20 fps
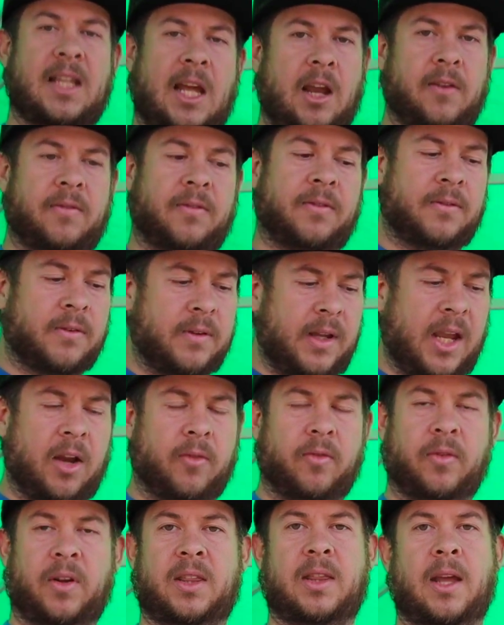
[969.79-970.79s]
life,
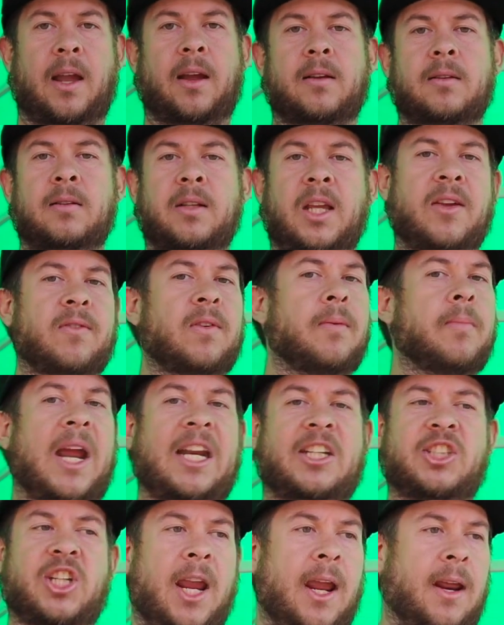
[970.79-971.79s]
everything, even
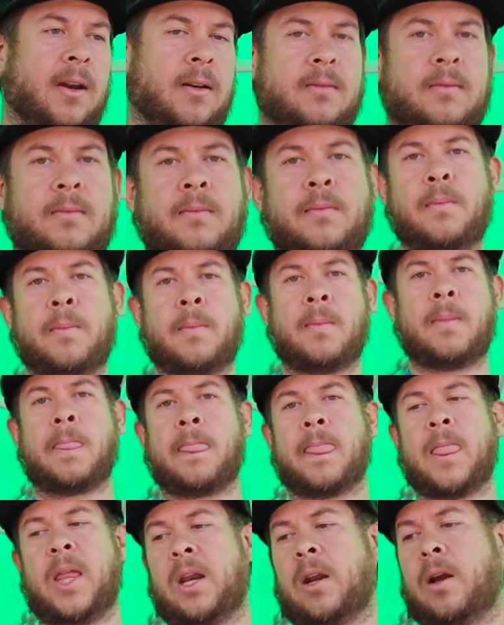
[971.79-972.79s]
my chain,
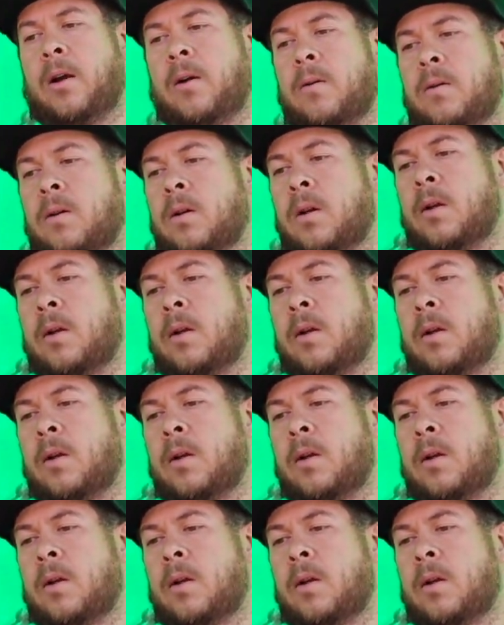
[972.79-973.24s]
you know.